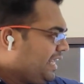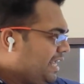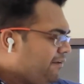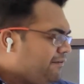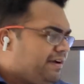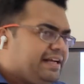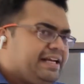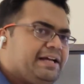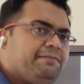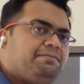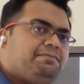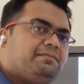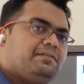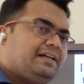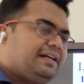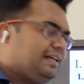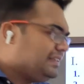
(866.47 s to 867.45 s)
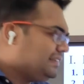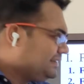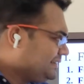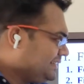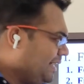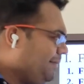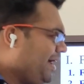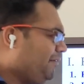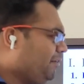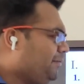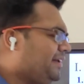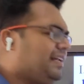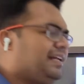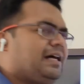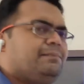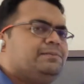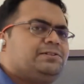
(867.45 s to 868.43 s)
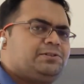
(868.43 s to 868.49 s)
even if some
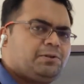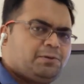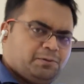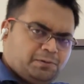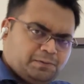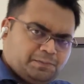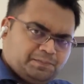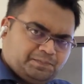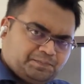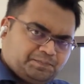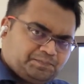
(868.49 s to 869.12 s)
albumin comes through